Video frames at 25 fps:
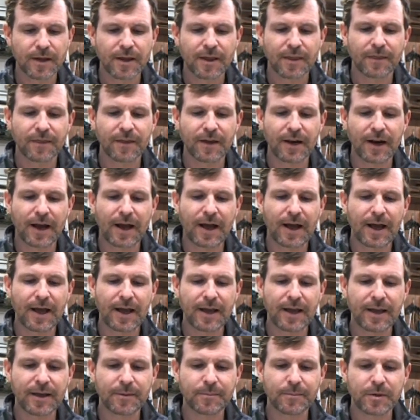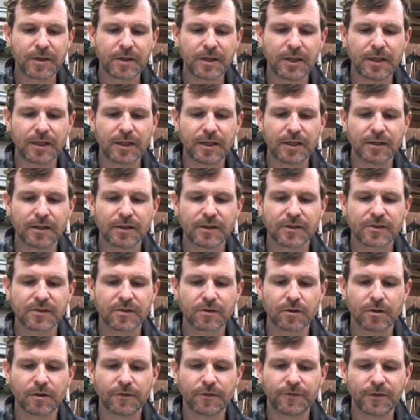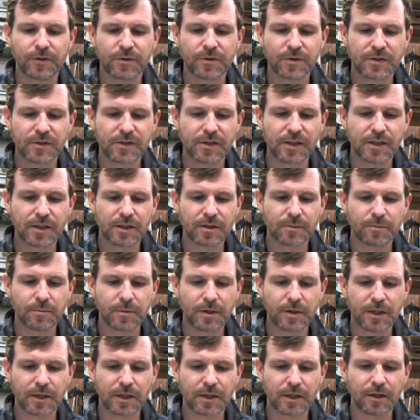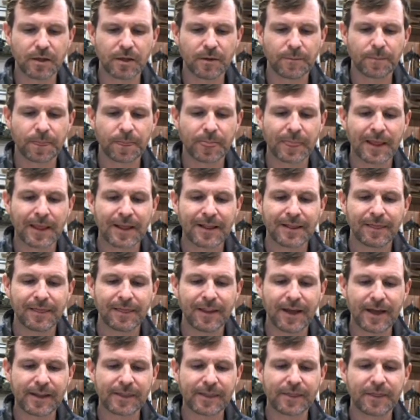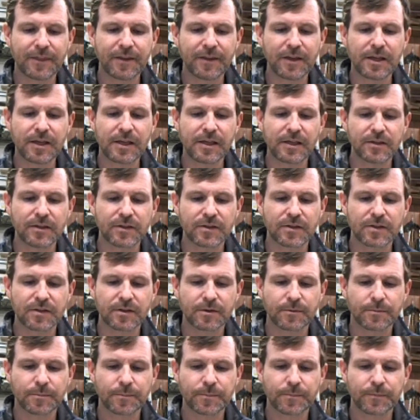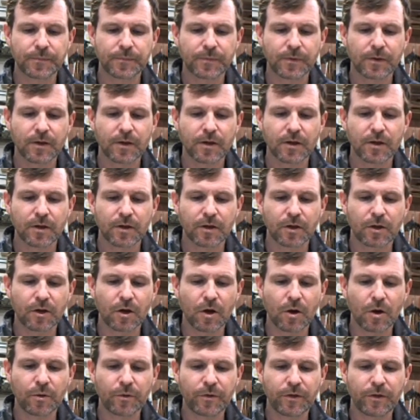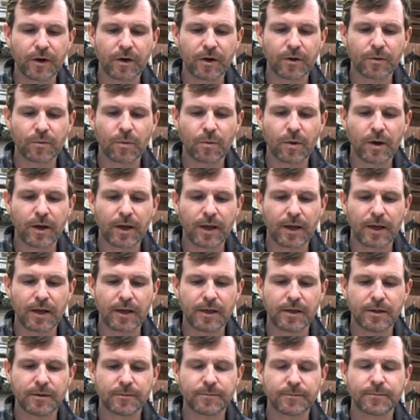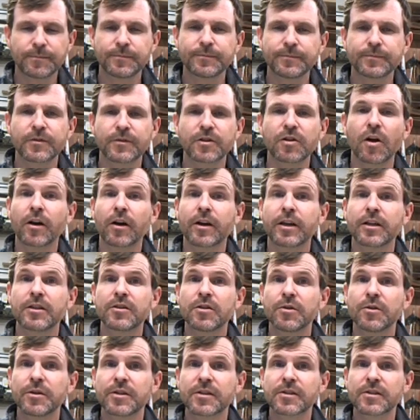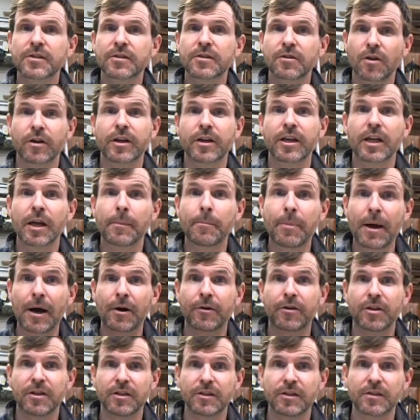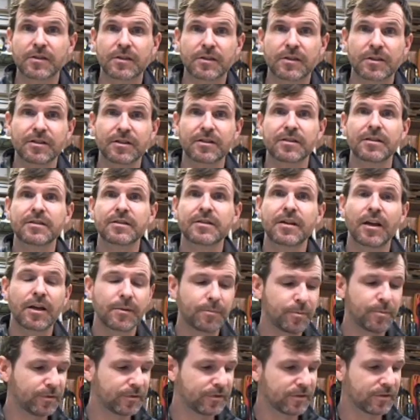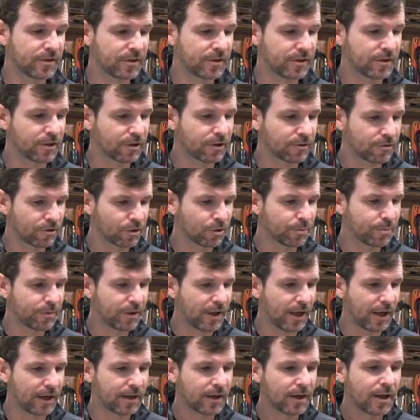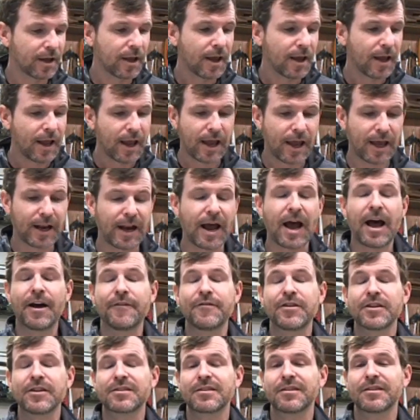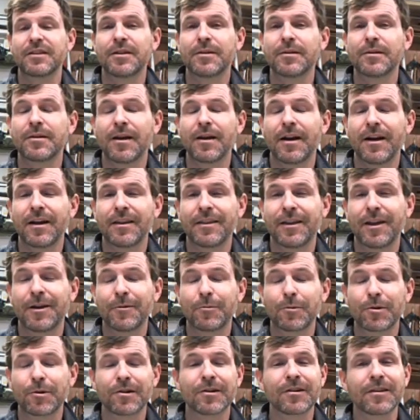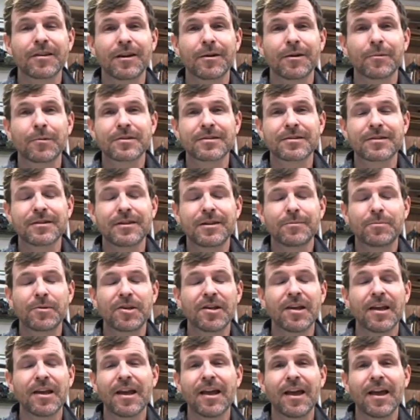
that I am he. So if you seek me, let these go their way. Talking about his disciples, the group that had obviously they were sleepy.